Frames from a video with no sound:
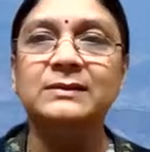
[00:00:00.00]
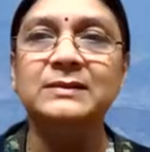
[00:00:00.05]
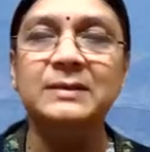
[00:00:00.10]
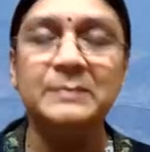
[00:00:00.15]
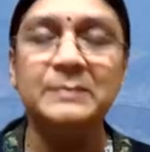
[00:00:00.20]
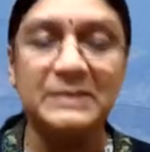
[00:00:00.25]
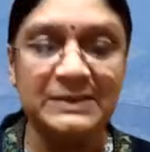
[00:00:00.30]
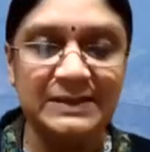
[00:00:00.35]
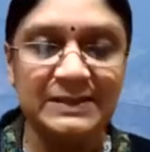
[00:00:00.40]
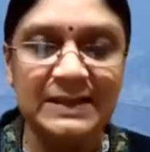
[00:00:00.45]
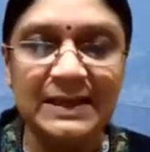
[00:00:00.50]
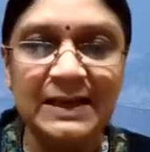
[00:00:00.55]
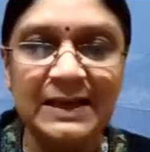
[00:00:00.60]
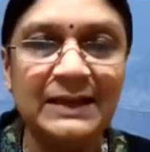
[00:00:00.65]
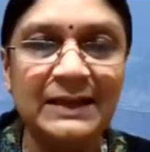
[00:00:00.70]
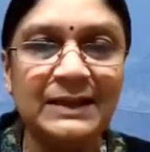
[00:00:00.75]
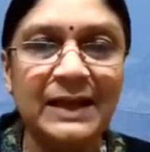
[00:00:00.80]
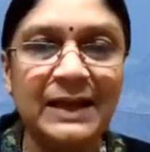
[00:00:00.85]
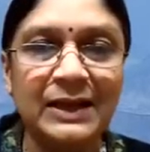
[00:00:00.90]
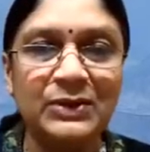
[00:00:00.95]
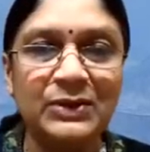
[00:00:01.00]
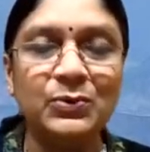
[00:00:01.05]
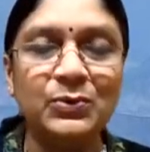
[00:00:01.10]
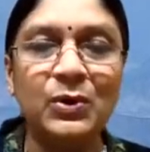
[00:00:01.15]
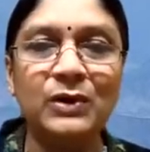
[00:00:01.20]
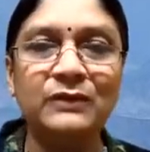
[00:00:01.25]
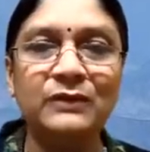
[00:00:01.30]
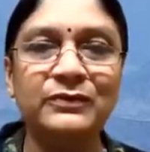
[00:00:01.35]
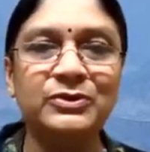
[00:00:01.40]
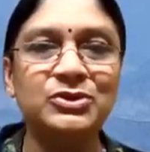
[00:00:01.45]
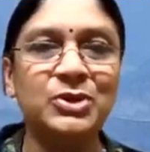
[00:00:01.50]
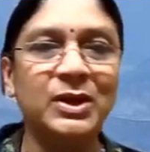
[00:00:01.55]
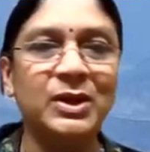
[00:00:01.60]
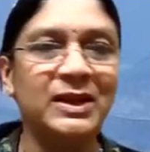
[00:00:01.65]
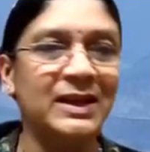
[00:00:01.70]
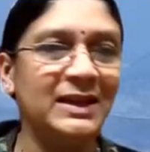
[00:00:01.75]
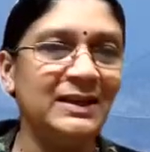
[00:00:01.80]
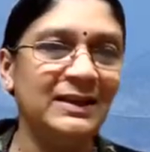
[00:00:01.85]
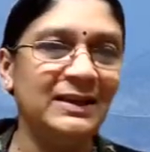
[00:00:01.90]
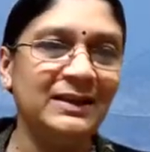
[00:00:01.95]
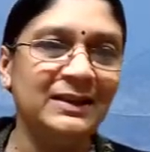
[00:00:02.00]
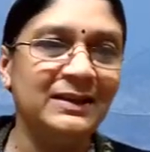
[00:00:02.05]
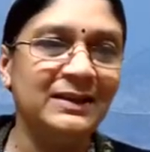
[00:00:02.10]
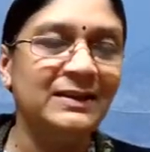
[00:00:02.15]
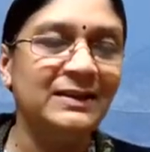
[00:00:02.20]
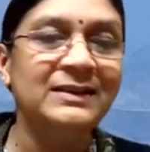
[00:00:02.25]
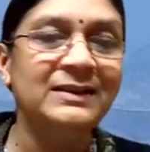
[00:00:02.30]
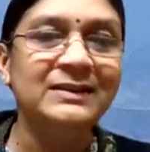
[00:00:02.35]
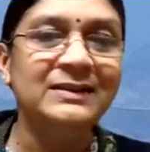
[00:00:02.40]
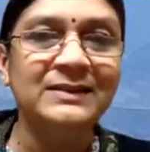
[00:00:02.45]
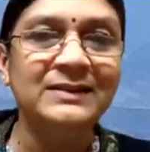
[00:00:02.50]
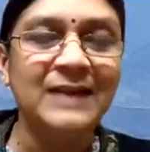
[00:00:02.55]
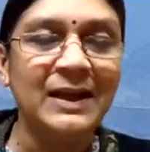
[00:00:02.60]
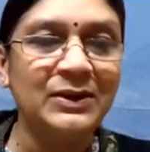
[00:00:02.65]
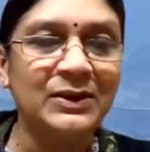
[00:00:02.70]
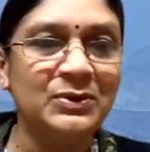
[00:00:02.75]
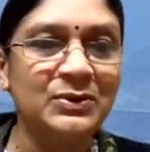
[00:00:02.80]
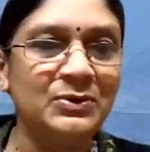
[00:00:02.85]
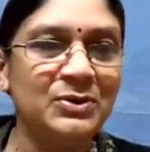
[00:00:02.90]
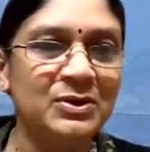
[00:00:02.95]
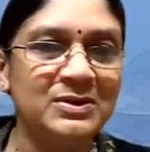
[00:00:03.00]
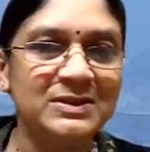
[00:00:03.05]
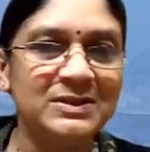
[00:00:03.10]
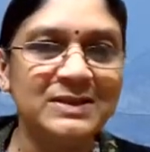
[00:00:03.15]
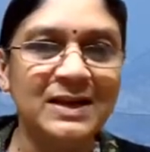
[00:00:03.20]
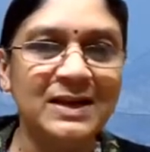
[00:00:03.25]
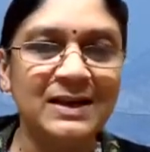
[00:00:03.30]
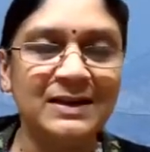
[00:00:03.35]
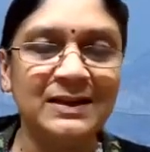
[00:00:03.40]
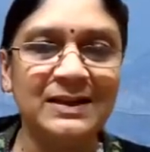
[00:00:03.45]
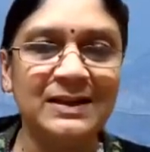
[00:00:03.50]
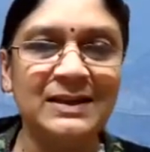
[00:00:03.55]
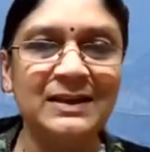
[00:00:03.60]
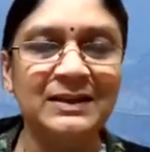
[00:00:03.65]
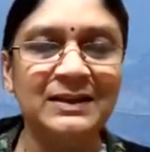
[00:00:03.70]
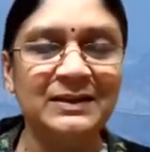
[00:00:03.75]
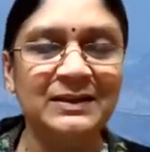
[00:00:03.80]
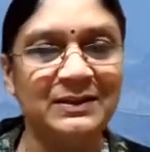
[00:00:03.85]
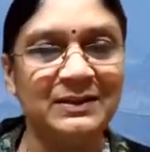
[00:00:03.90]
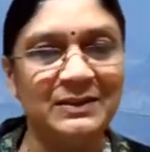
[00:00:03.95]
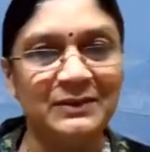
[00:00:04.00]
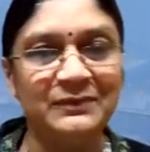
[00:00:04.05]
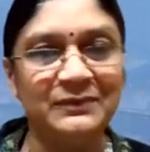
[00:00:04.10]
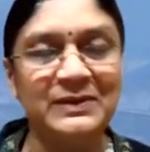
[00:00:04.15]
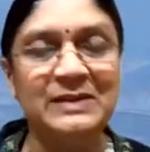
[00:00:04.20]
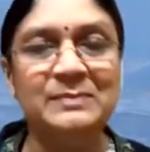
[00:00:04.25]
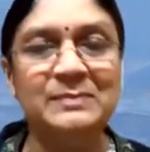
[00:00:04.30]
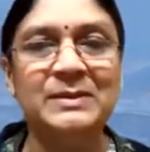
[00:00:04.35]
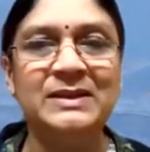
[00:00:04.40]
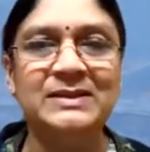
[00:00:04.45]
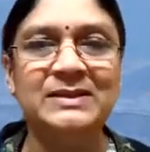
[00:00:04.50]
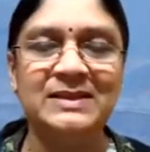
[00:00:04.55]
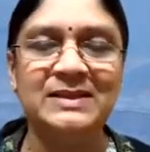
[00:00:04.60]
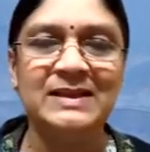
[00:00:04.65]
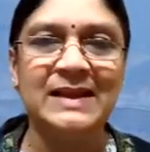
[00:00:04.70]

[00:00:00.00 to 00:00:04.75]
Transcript: Namaste and thank you all for joining. Thank you, Dr. Sarangi. We'll meet in